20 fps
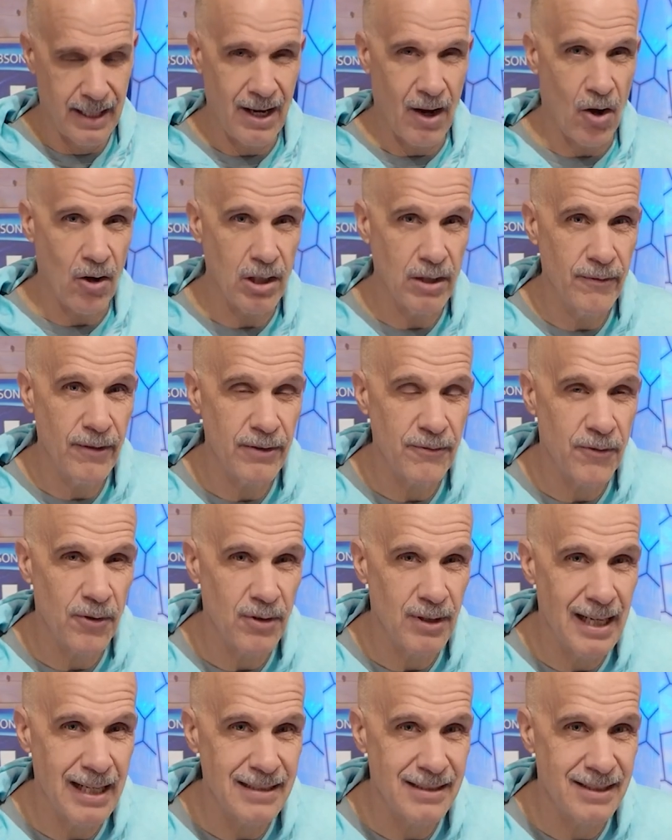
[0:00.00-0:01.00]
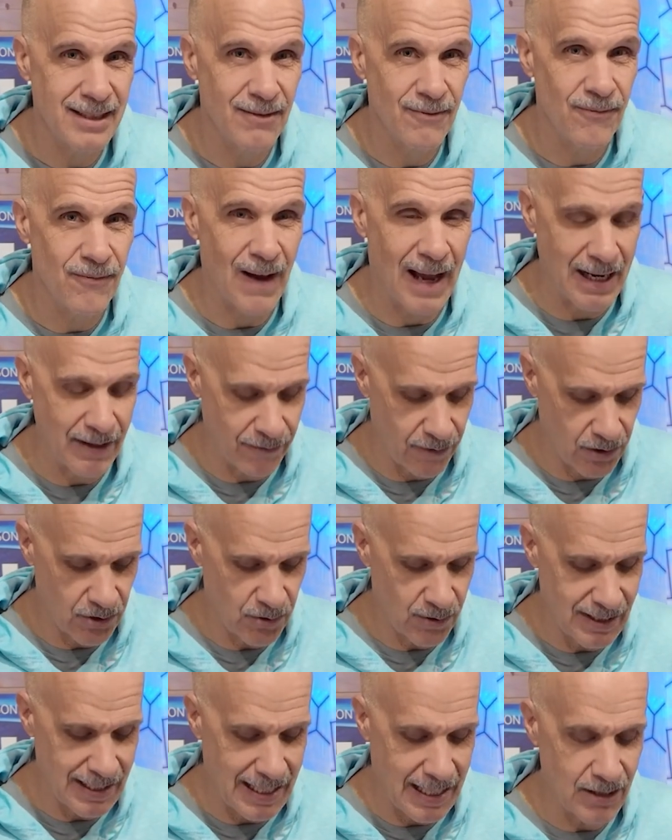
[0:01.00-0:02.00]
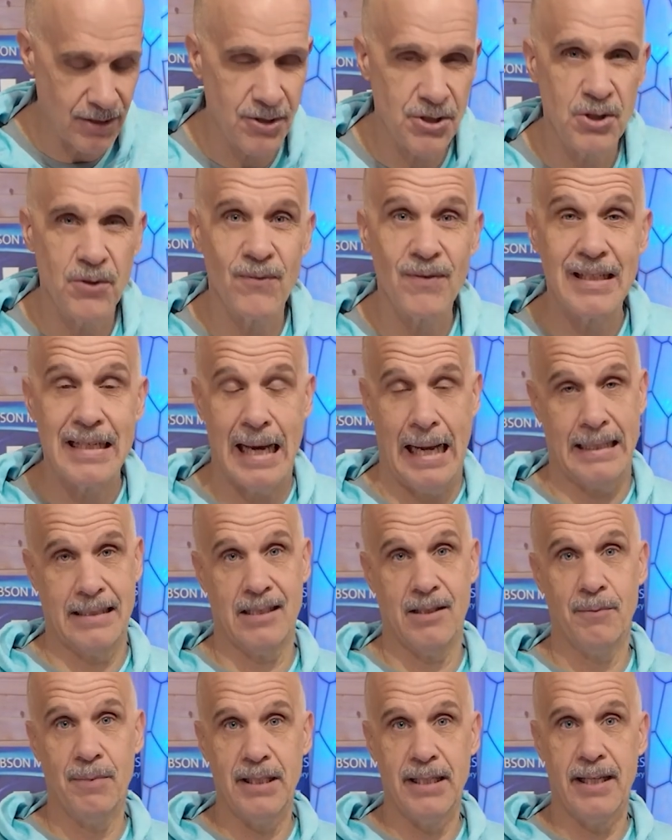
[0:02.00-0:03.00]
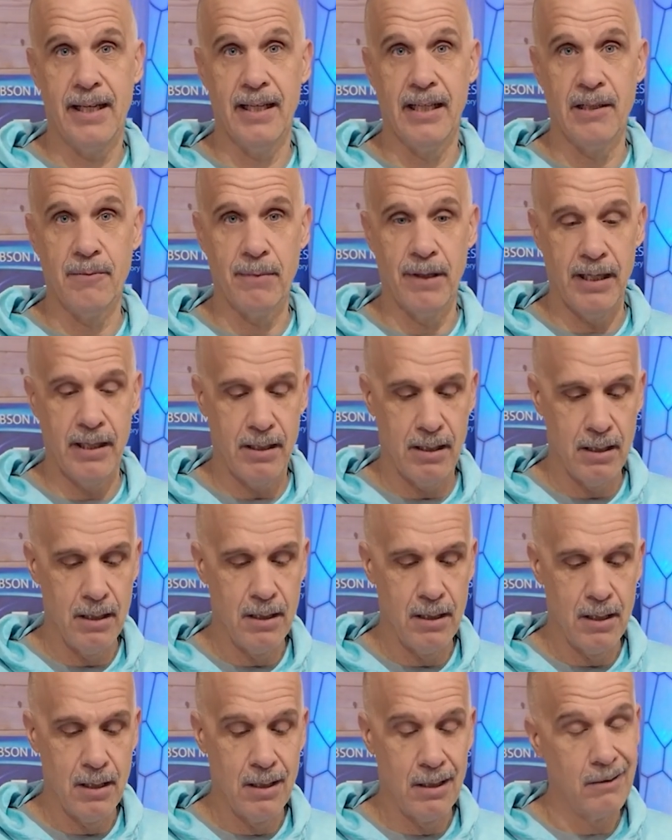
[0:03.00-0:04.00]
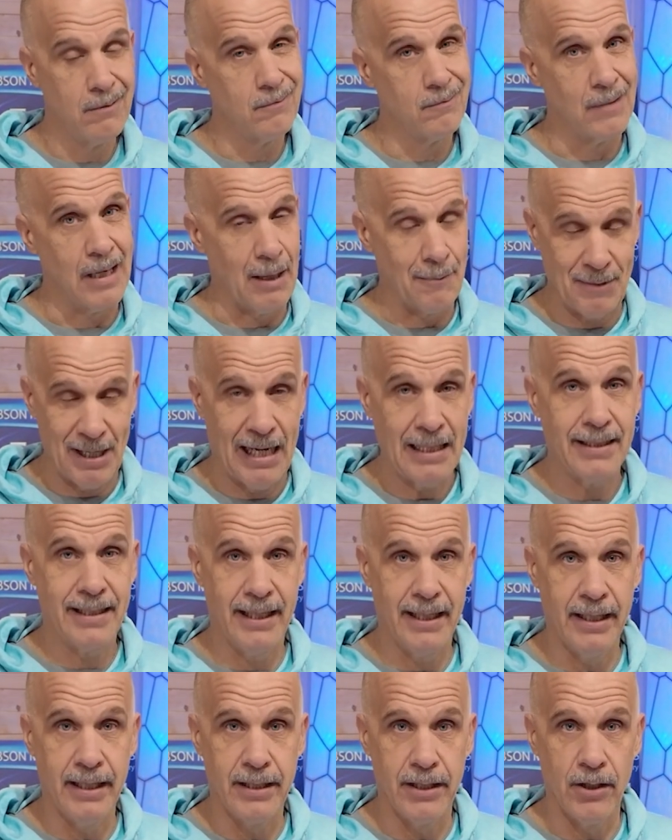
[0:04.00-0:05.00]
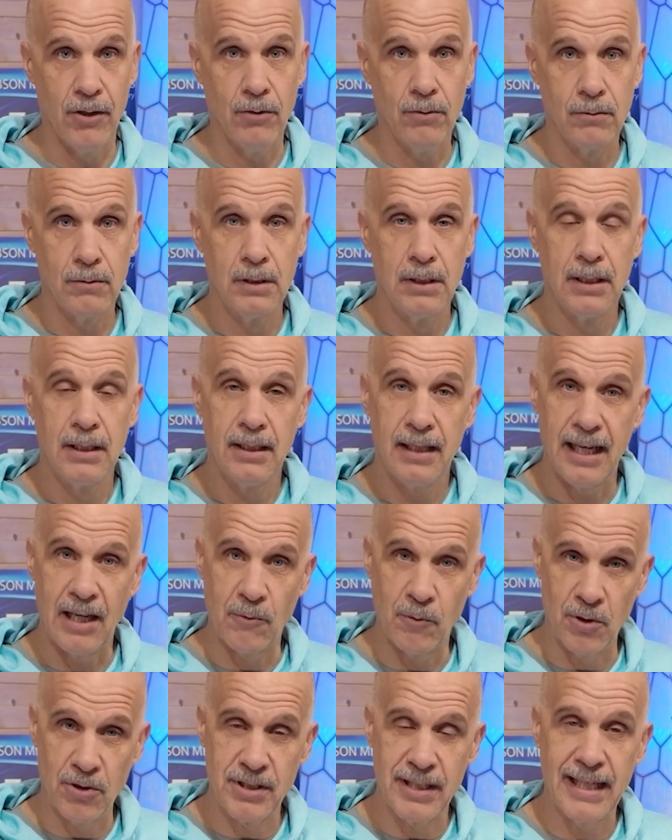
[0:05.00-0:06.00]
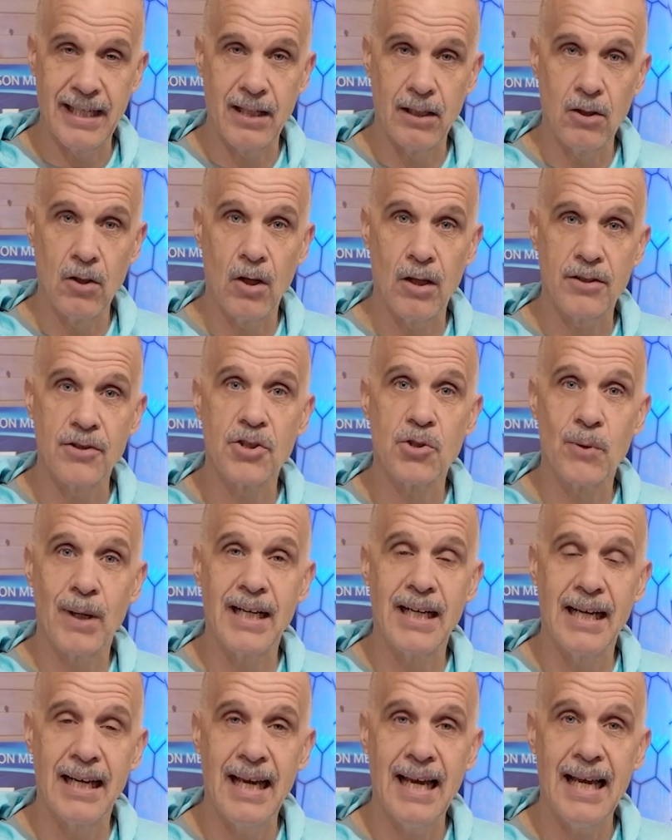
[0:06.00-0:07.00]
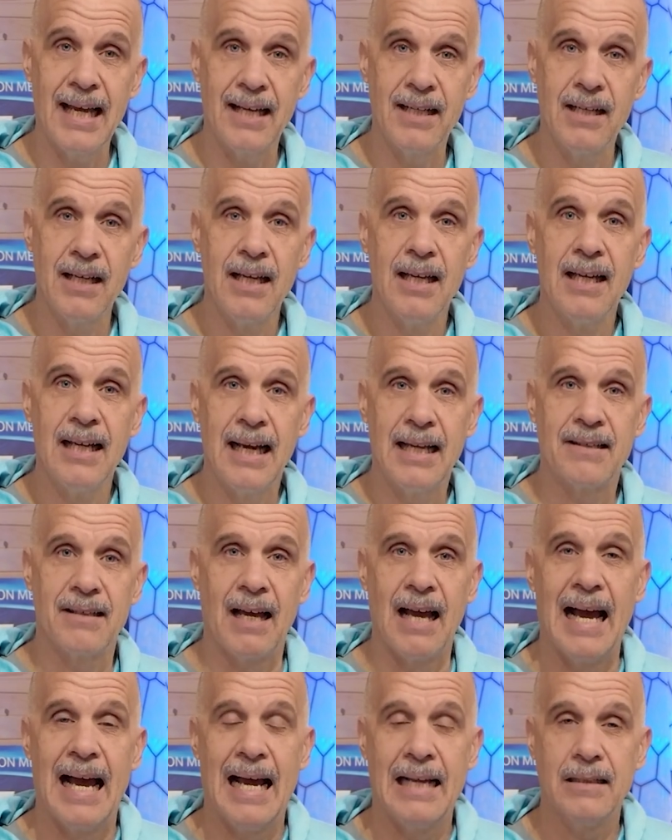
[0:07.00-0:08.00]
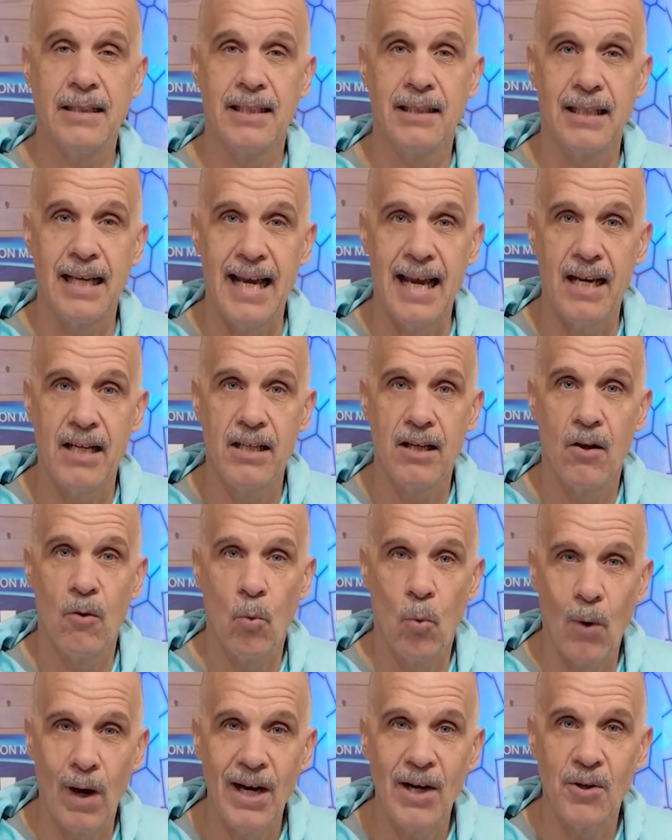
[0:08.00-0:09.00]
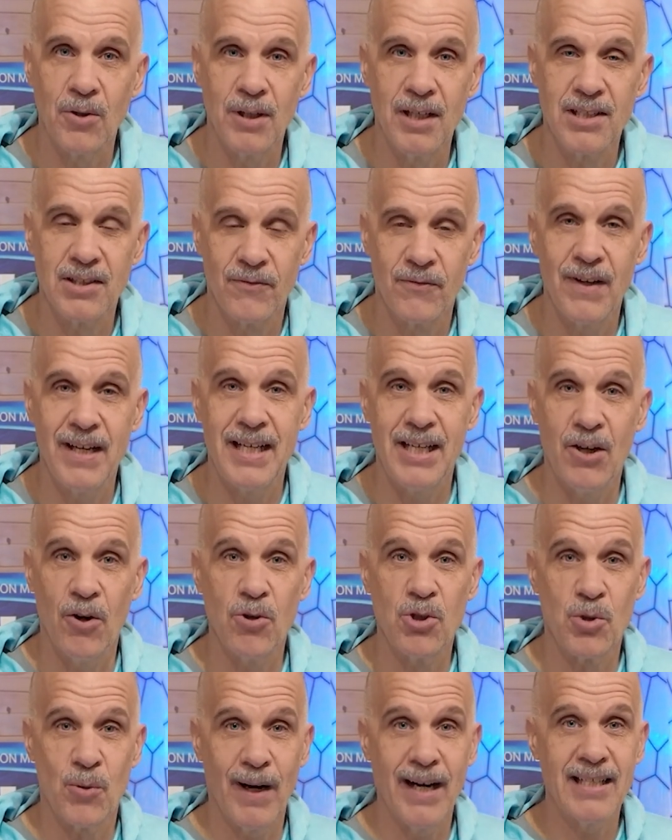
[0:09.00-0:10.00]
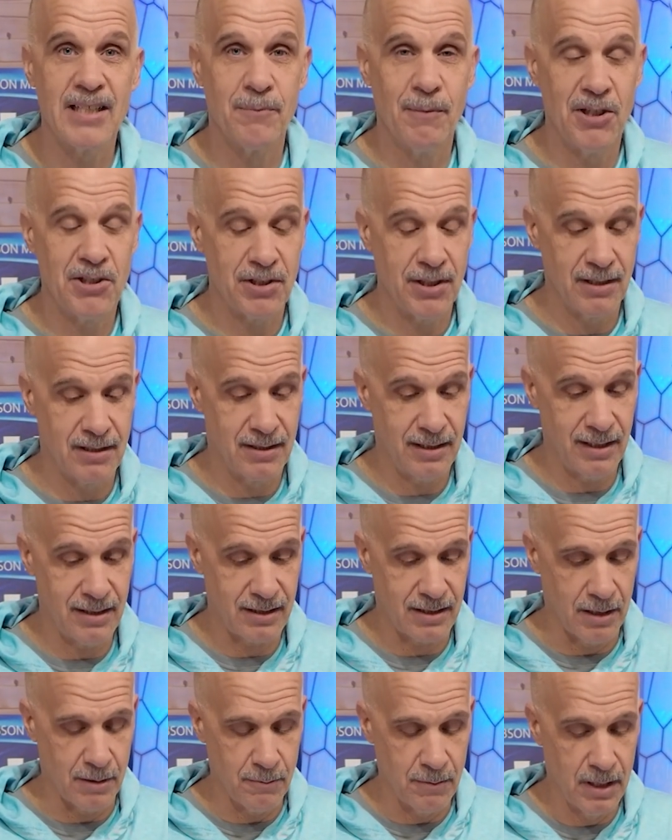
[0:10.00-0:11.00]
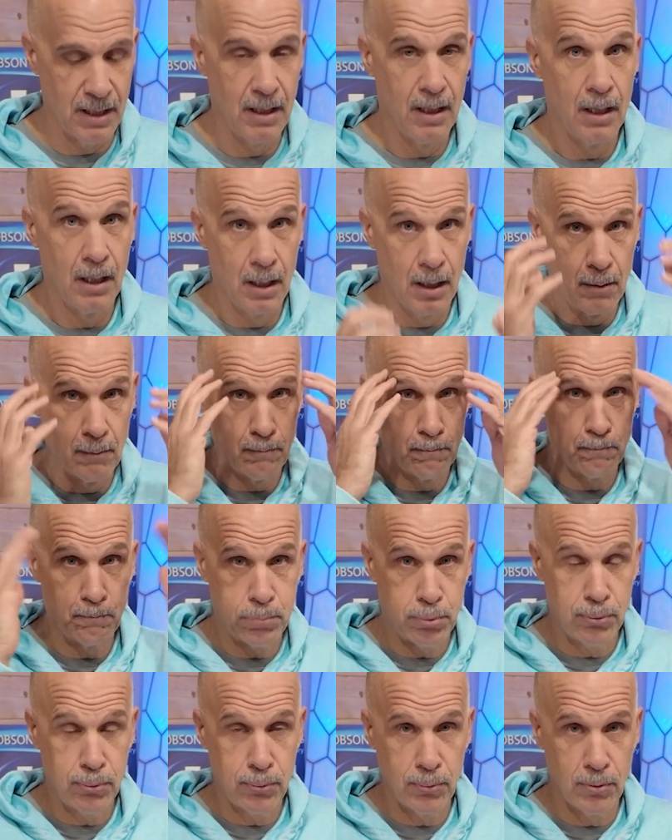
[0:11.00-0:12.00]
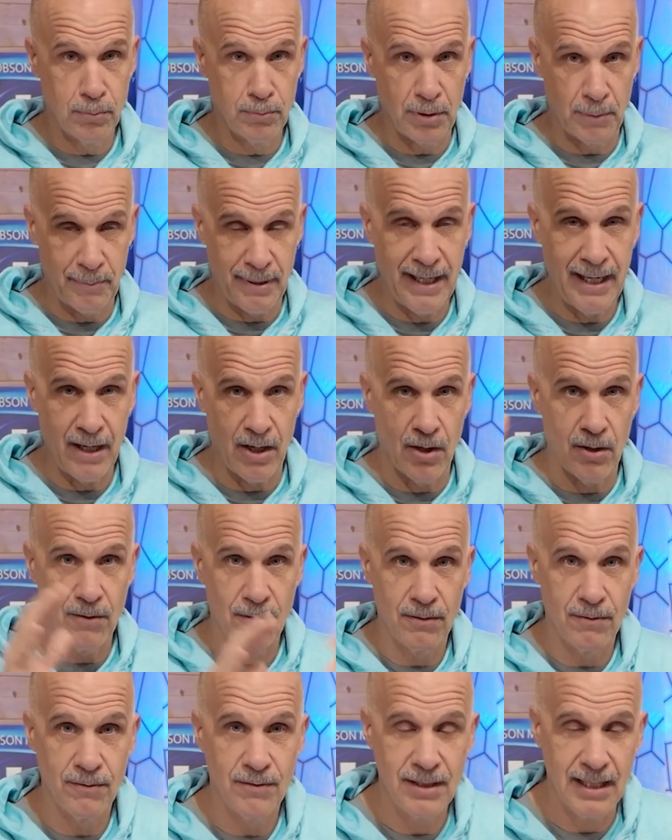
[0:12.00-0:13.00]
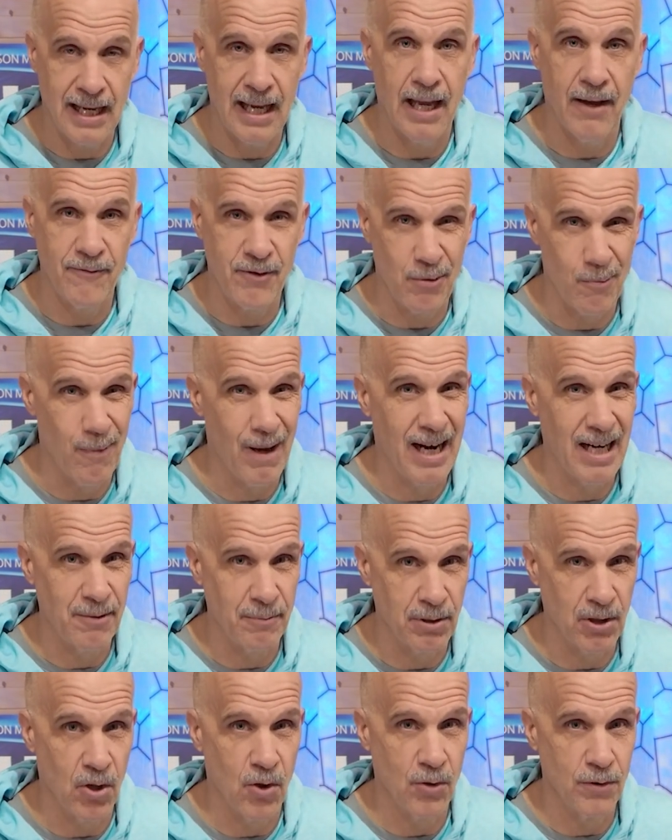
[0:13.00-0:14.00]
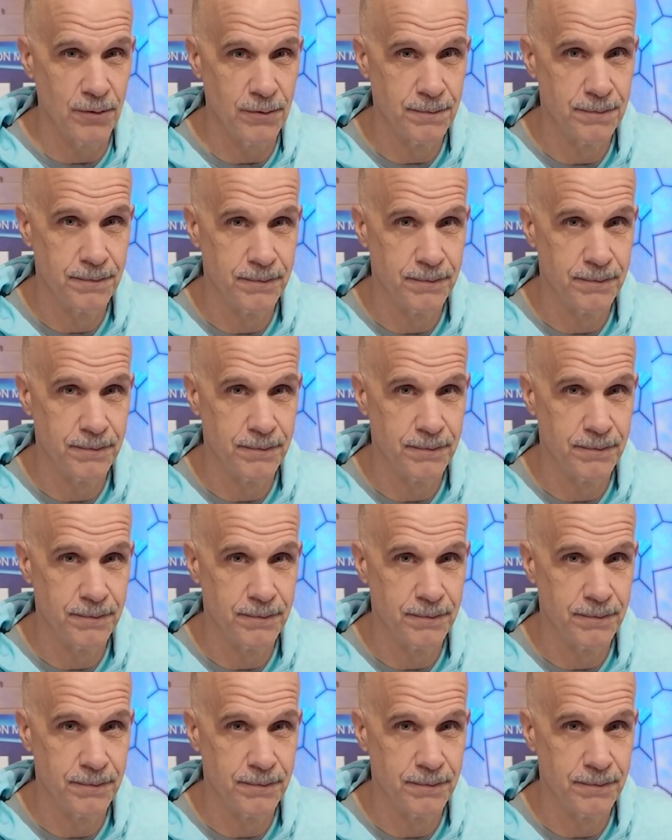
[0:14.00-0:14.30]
All of it for less than $500? You've got to be kidding me. I'm not kidding you, and we'll take a look straight ahead at the Hollyland wireless video transmission system. Prepare to have your mind blown.